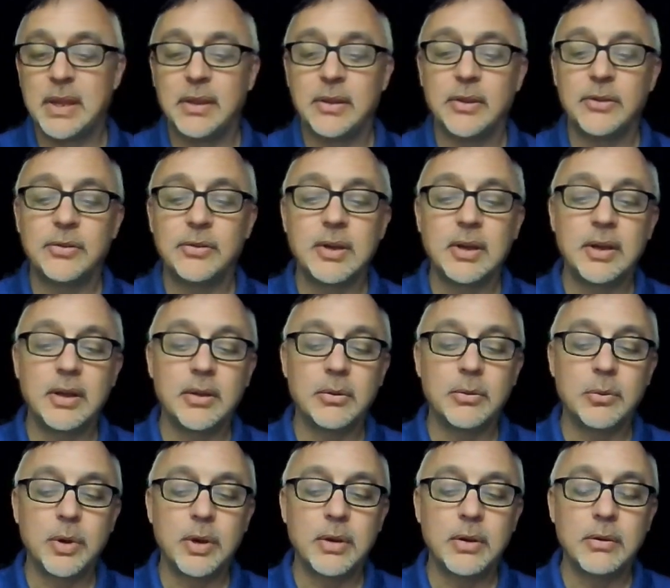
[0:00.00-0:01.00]
Let's look at a
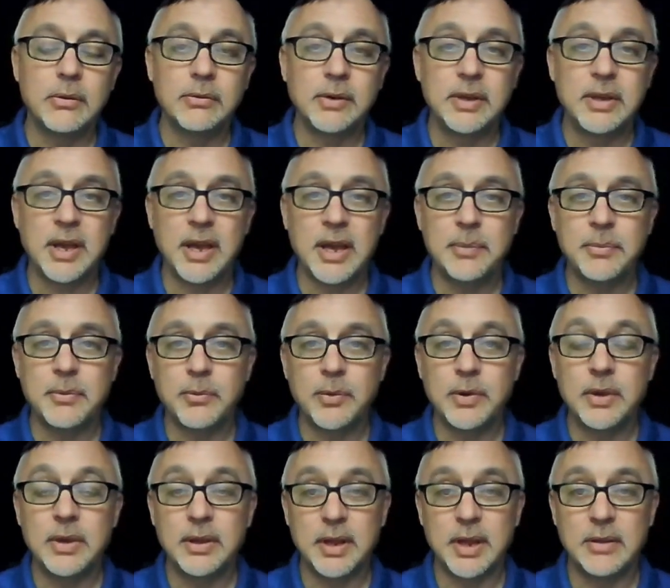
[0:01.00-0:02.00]
quick recap of
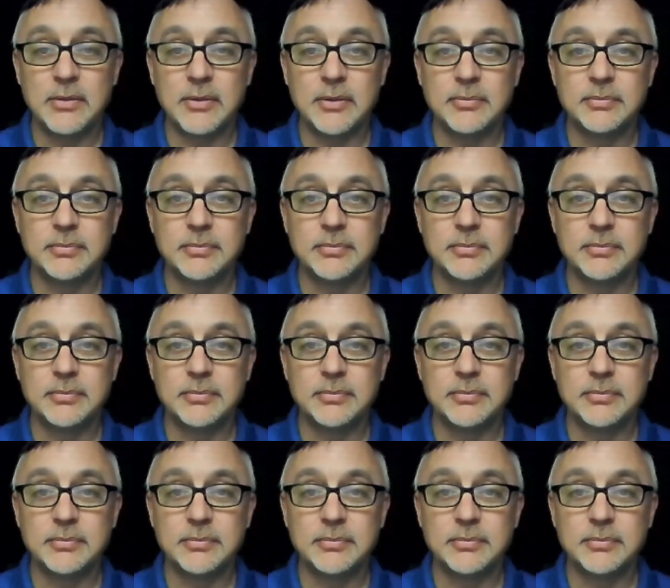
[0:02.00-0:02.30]
week eleven.